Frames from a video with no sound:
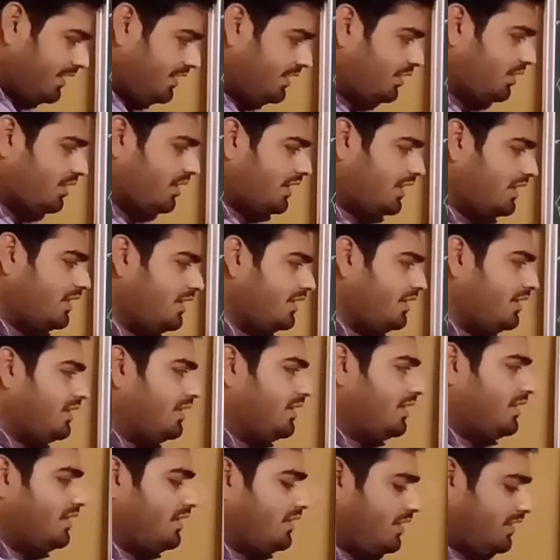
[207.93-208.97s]
Okay.
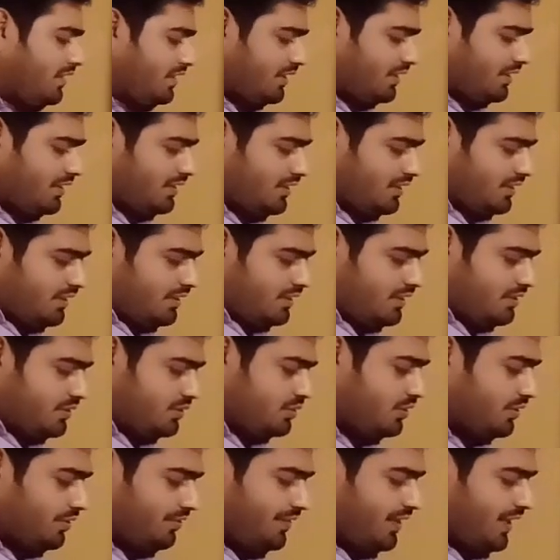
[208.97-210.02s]

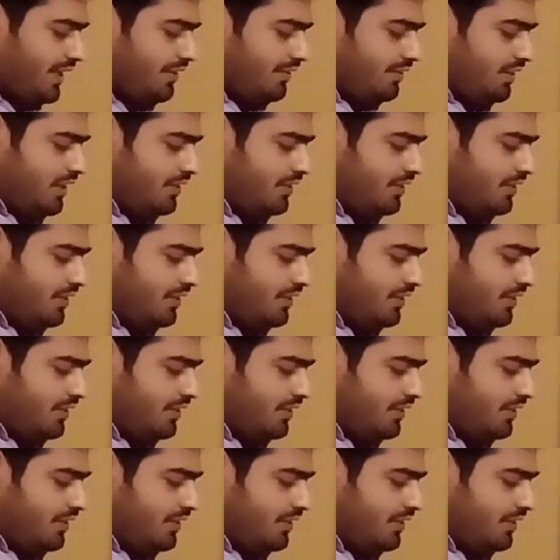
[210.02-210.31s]
So we have